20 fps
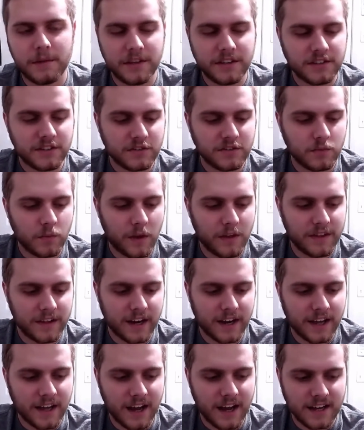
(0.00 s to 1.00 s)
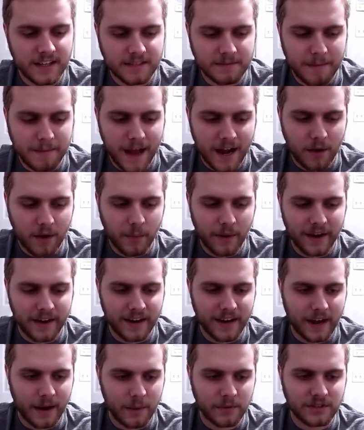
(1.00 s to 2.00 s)
but this is one that I got back
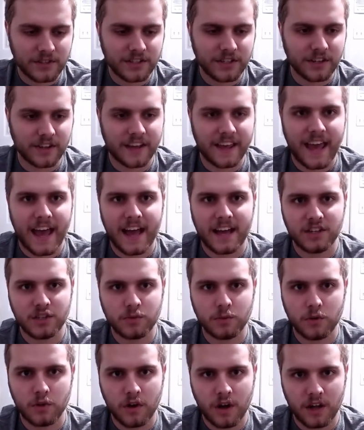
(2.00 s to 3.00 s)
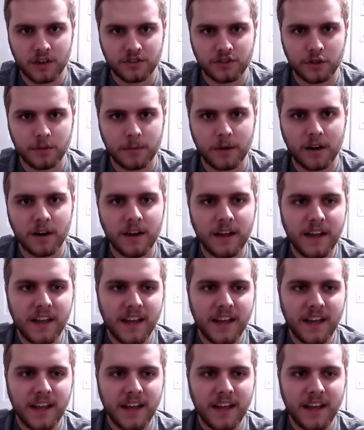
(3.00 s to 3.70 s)
when I was still a casual costumer.